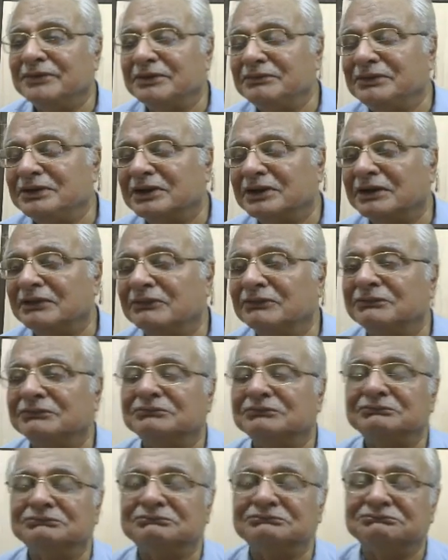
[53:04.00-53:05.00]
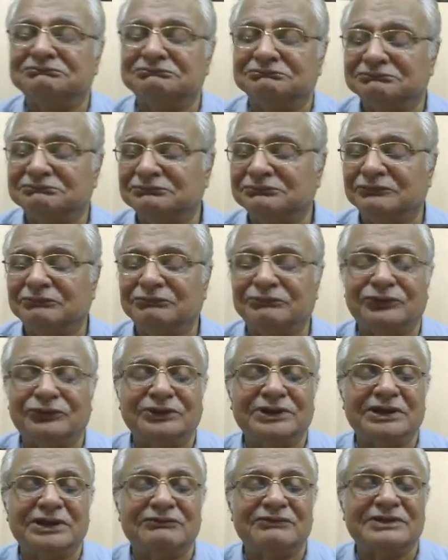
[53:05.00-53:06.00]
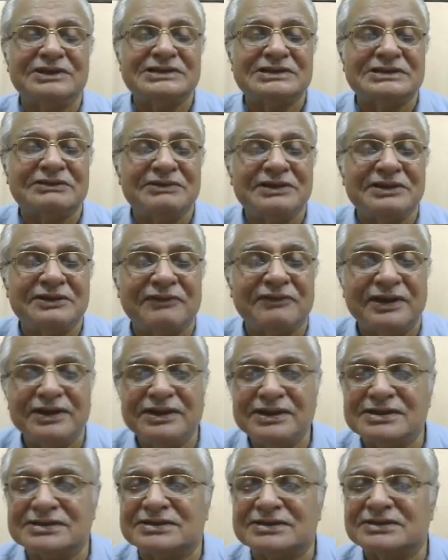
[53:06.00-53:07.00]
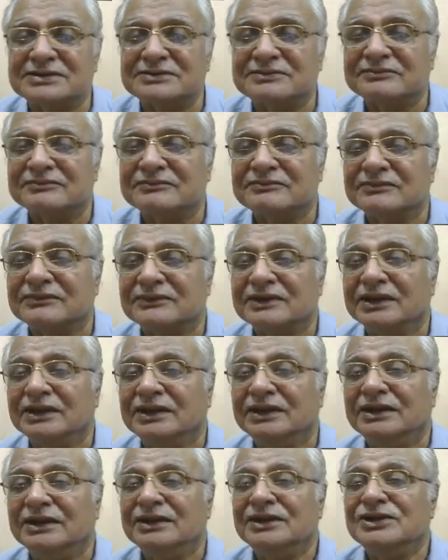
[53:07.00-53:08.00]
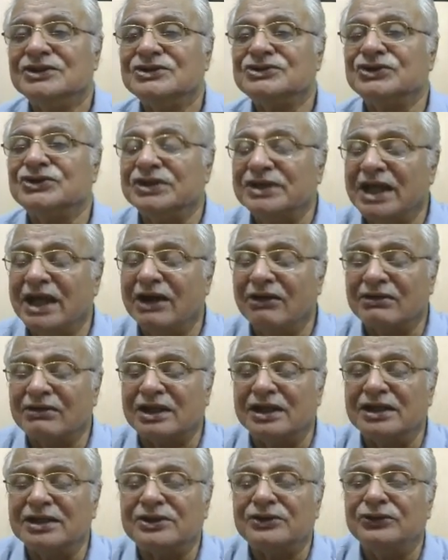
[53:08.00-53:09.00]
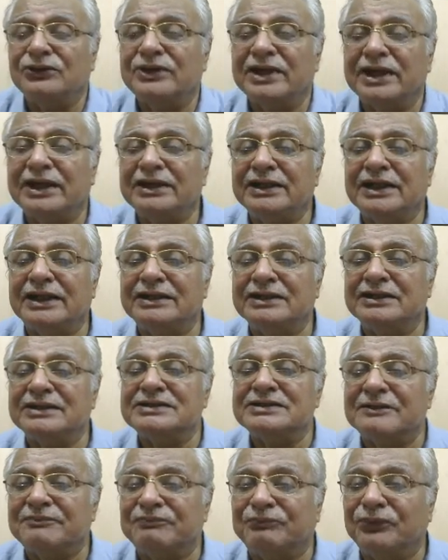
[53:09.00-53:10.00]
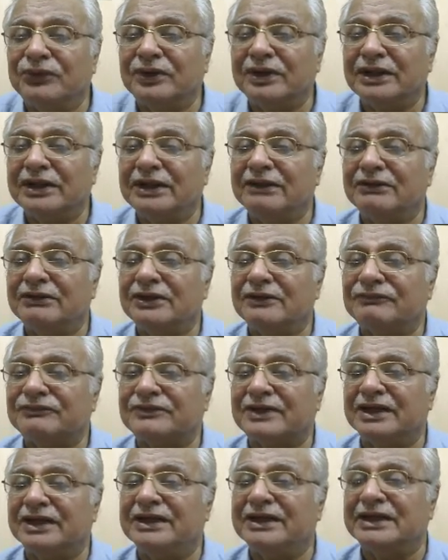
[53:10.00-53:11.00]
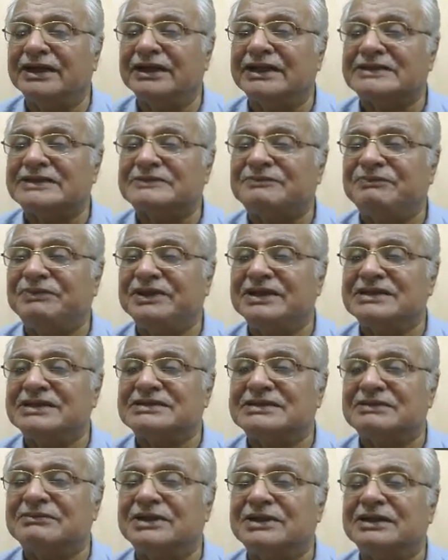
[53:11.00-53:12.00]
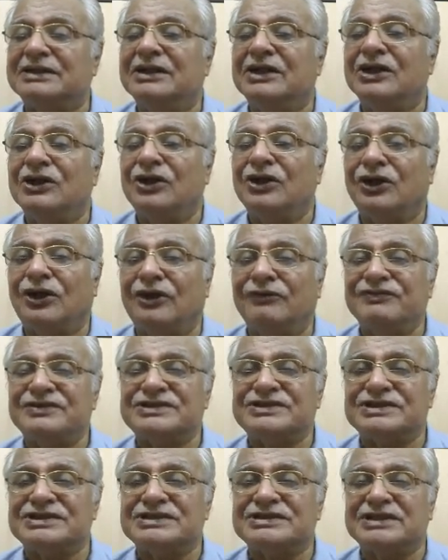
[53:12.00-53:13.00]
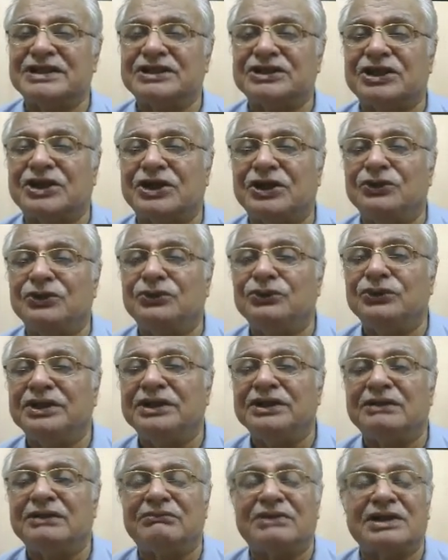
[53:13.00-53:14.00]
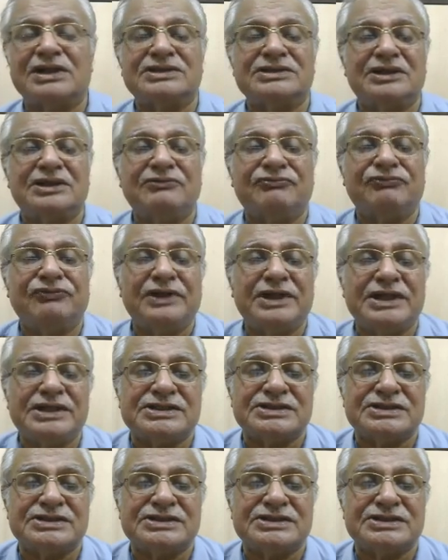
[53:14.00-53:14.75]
around more than 175 years. So they have concluded that it is a poor level of training and experience among officers and crew in the merchant fleet.